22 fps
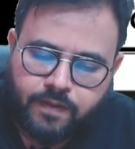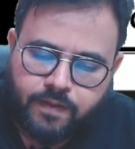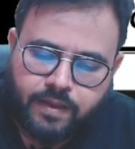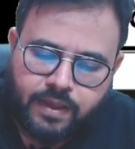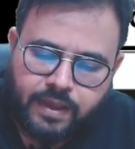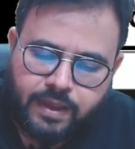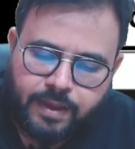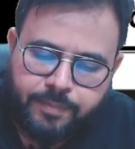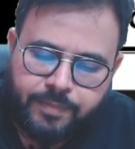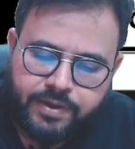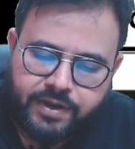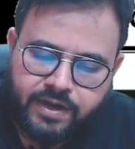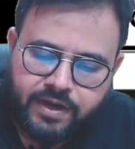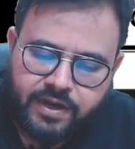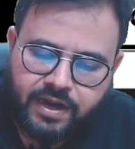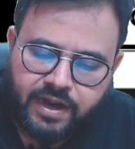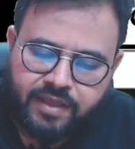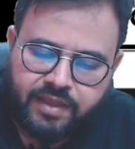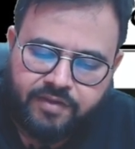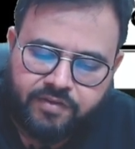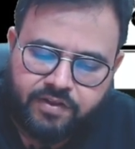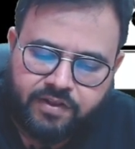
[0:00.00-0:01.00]
Immediate
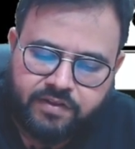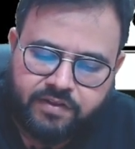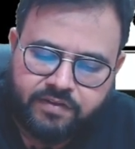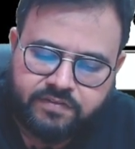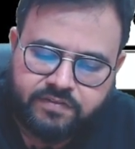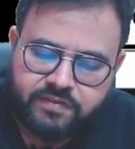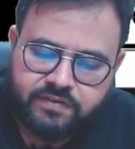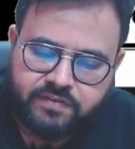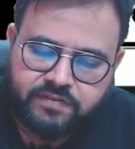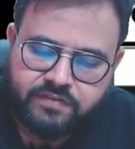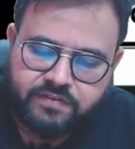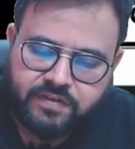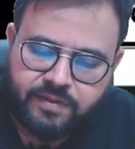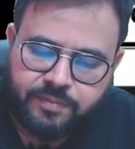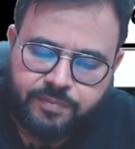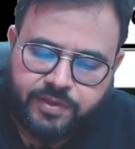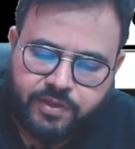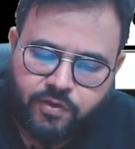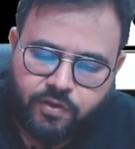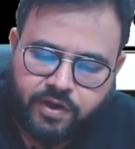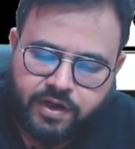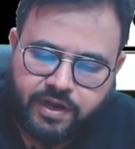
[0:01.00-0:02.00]
rivals, say
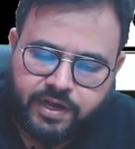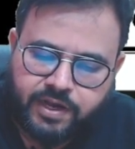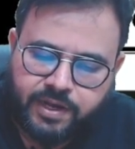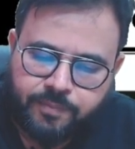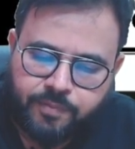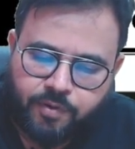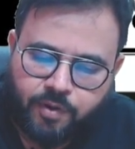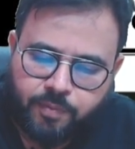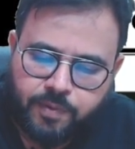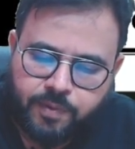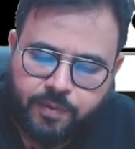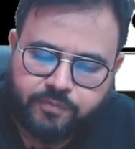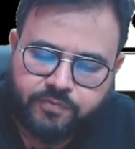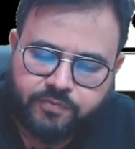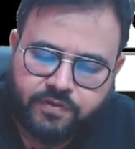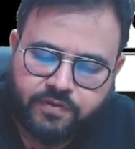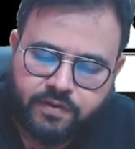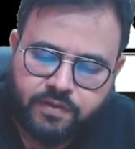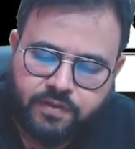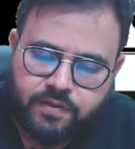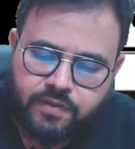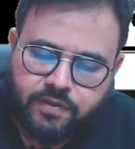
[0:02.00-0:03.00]
you are getting problem, sir.
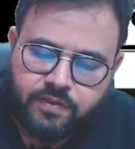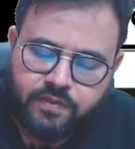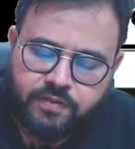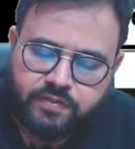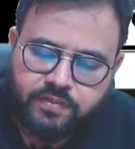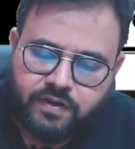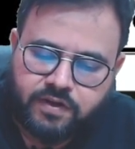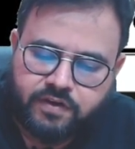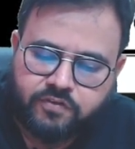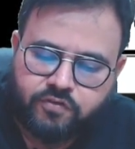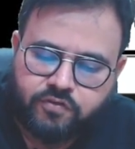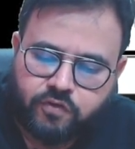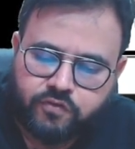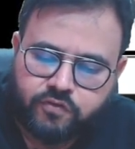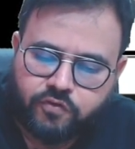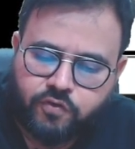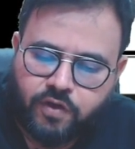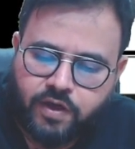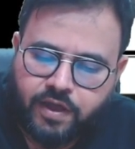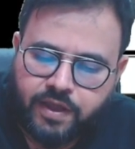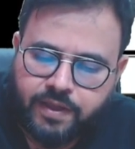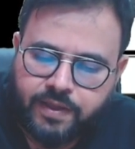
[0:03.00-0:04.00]
That is also
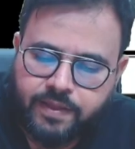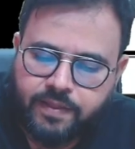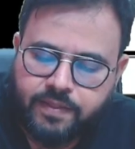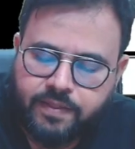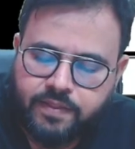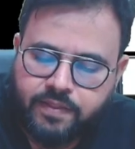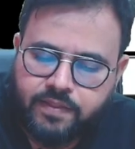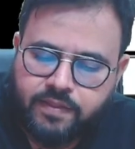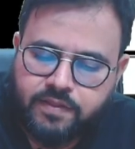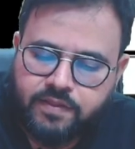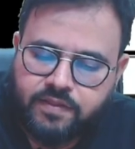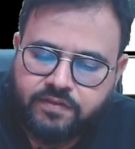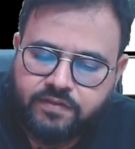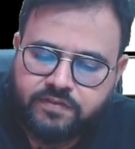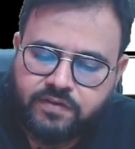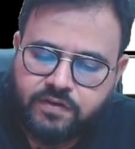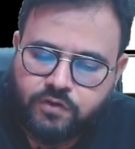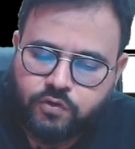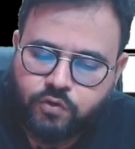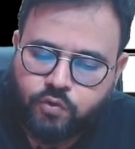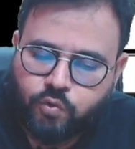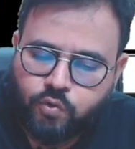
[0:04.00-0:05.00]
high.
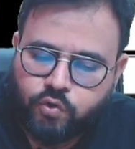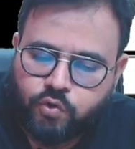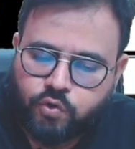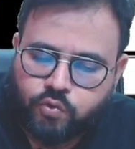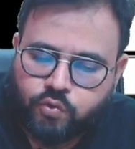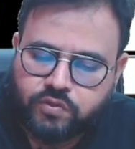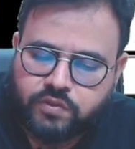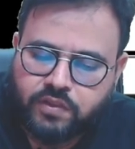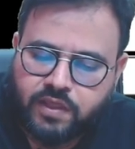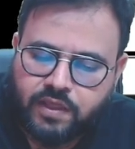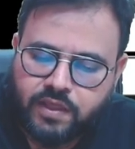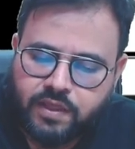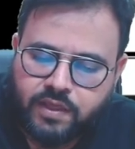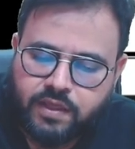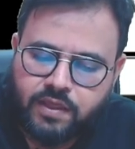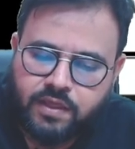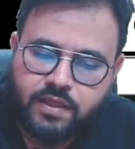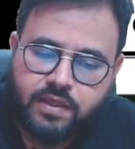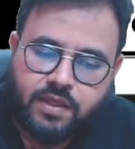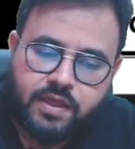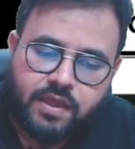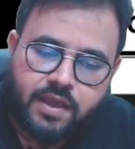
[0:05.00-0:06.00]
Sir, don't you think
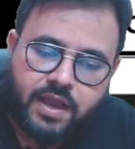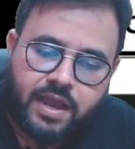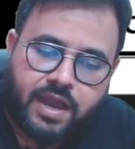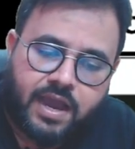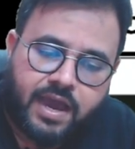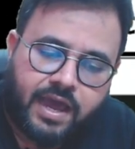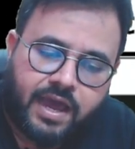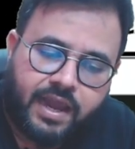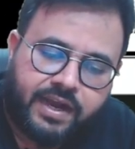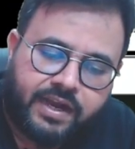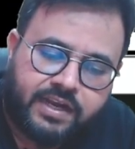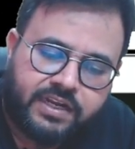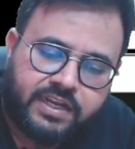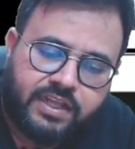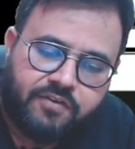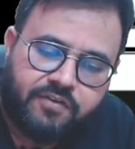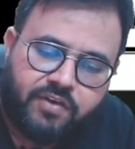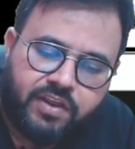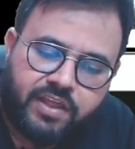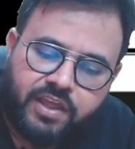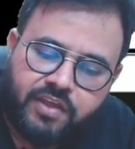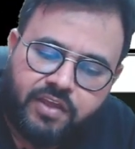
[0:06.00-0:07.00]

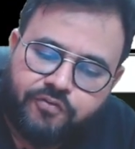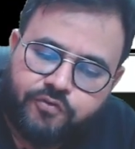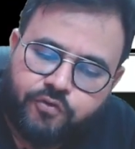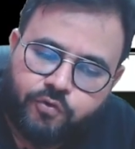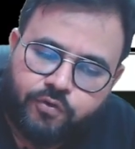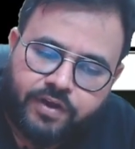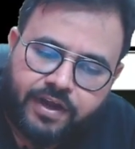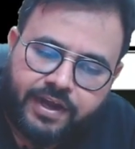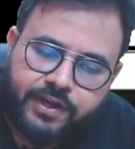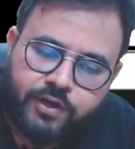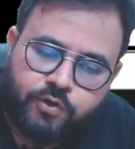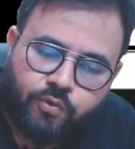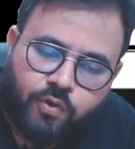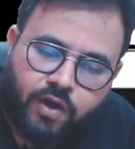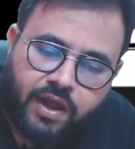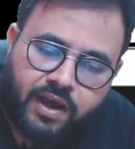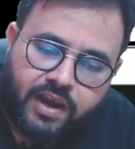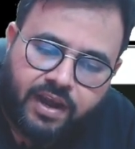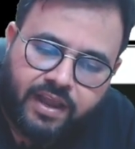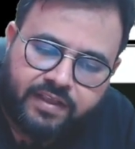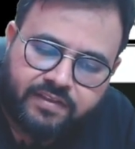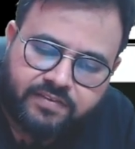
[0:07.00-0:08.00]
collectively, if you try to
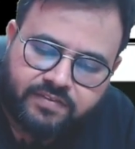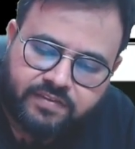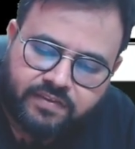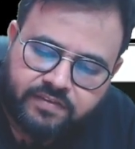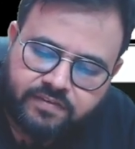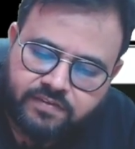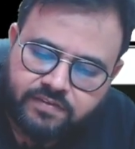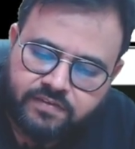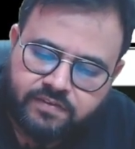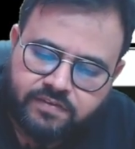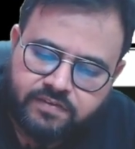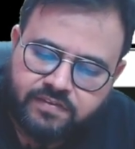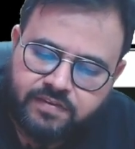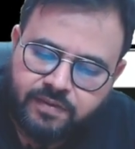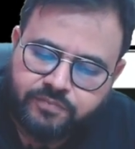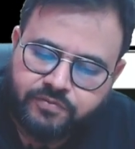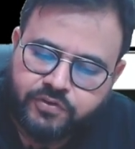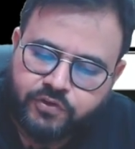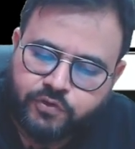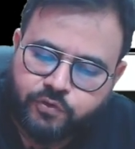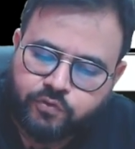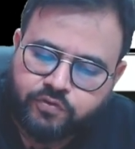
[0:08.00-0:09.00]
analyze this,
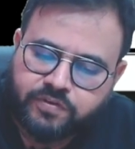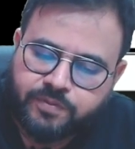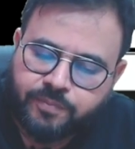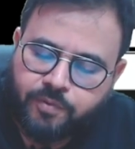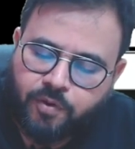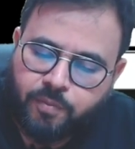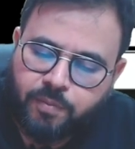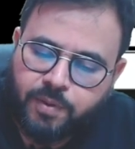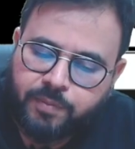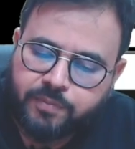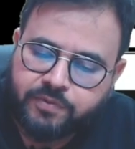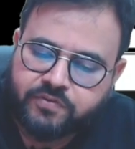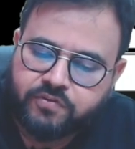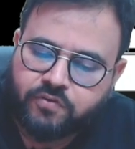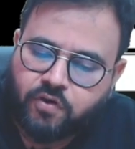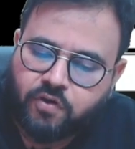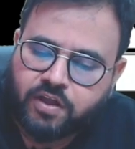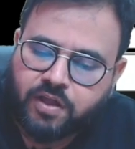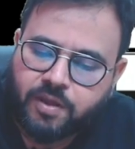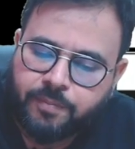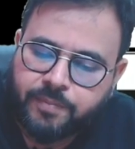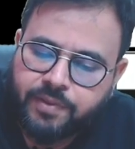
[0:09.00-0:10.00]
substitutes a problem is
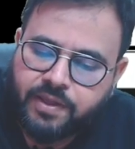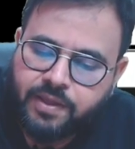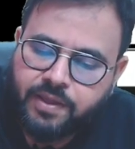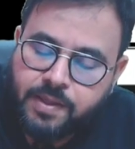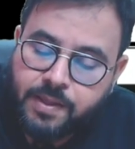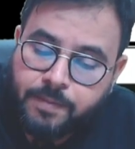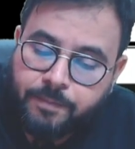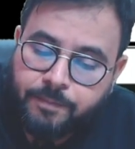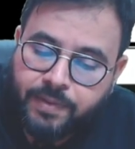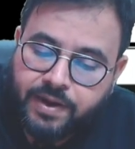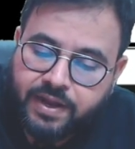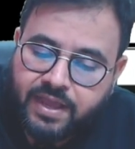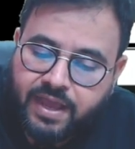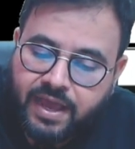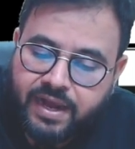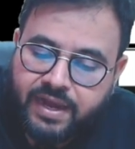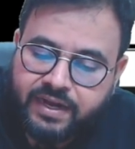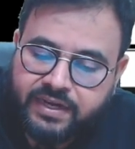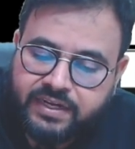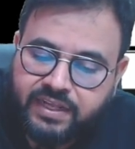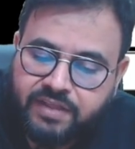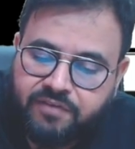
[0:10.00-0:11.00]
not coming, but
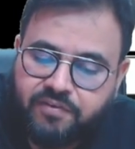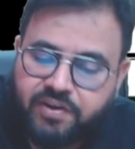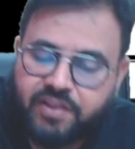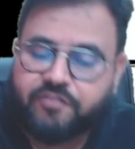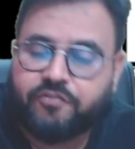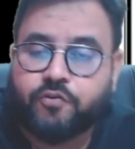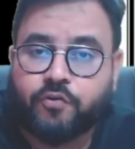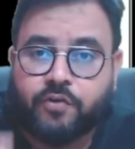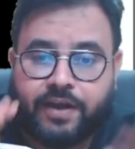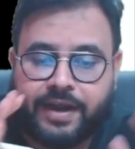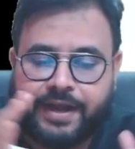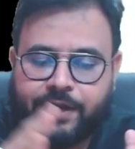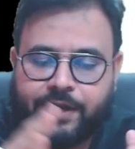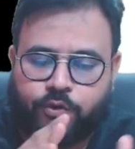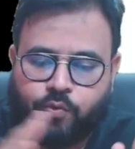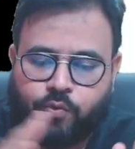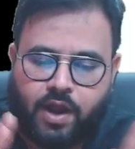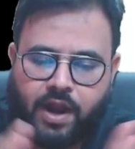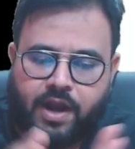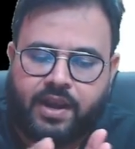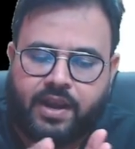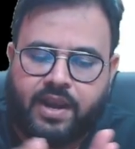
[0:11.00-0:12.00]
collectively, if you try to
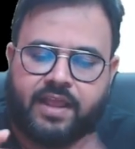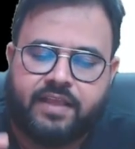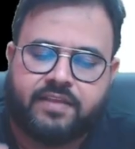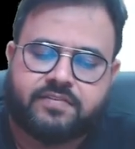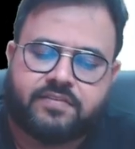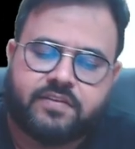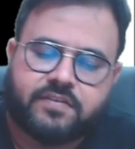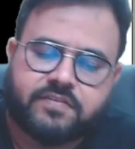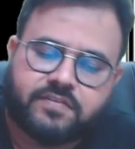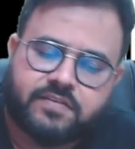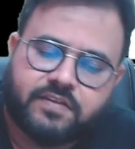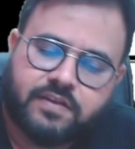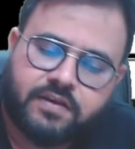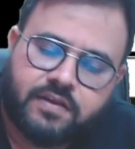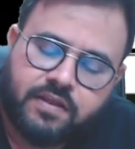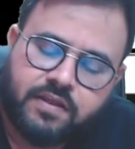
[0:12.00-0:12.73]
analyze this, sir,